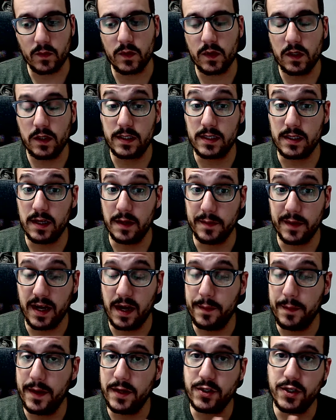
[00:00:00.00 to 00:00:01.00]
Some that I
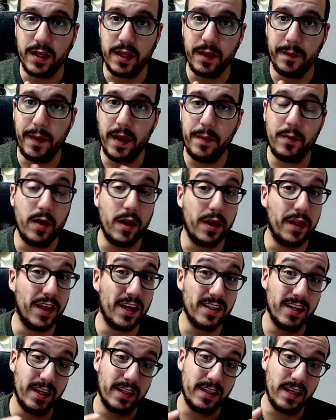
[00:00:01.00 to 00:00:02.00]
mentioned in the paper are things
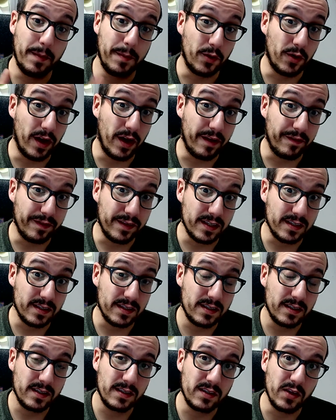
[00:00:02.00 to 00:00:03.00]
like
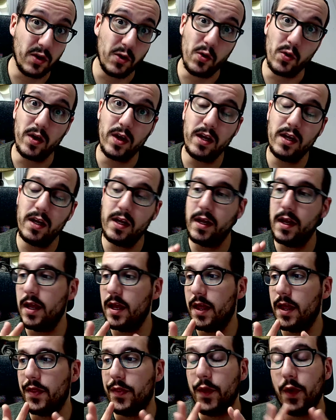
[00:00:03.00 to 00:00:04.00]
demographics. So
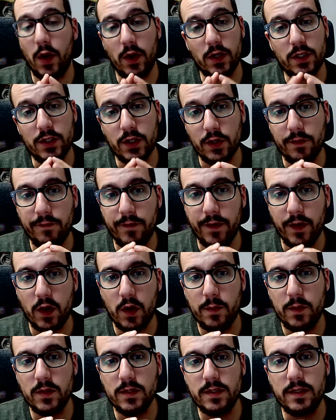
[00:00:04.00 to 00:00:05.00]
there are certain
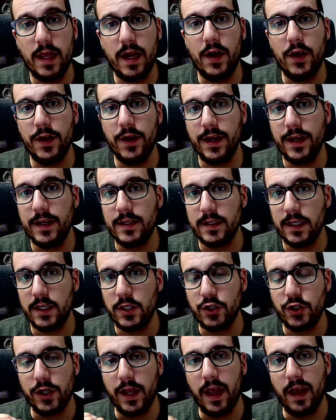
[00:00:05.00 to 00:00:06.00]
variables that are in
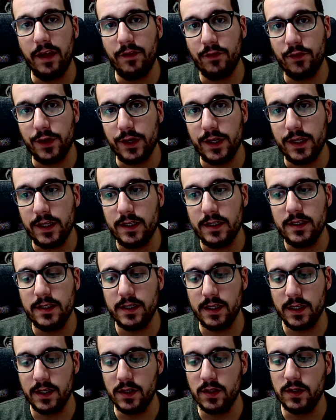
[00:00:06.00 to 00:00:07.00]
essentially every
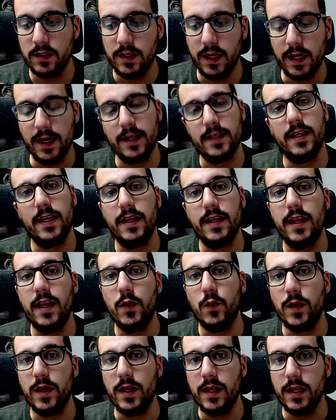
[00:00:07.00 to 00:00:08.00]
single data set that
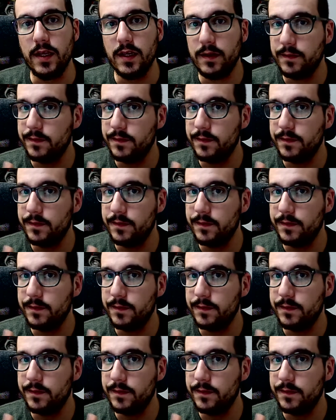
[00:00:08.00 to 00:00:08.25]
we